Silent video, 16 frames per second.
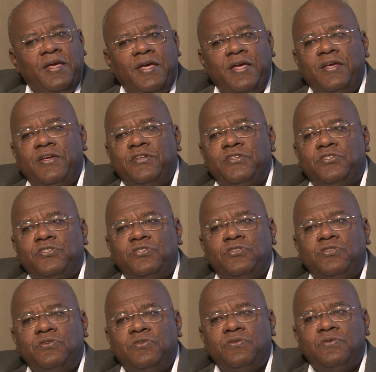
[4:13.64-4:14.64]
is
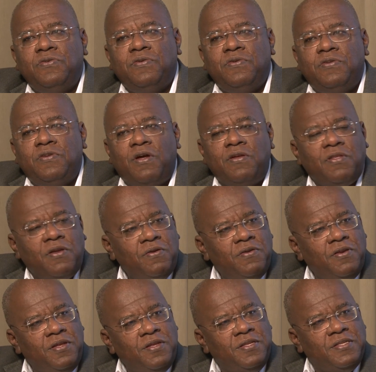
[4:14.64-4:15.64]
to not
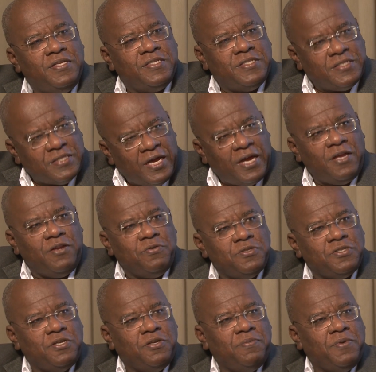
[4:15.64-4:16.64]
only decide
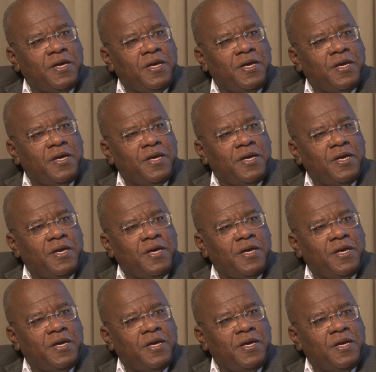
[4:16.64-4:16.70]
who's going